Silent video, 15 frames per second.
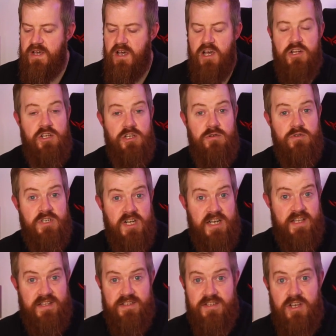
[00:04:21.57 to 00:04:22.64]
And usually
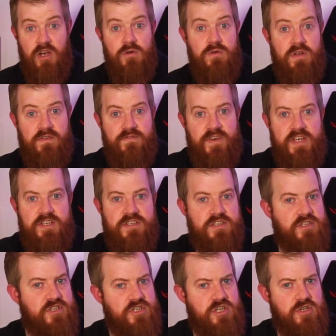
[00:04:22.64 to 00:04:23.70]
this only
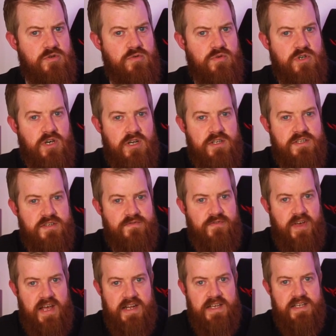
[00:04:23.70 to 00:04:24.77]
features 2 colours of
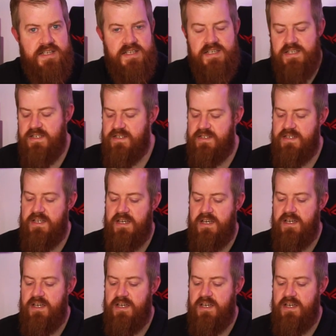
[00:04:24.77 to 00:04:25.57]
LEDs.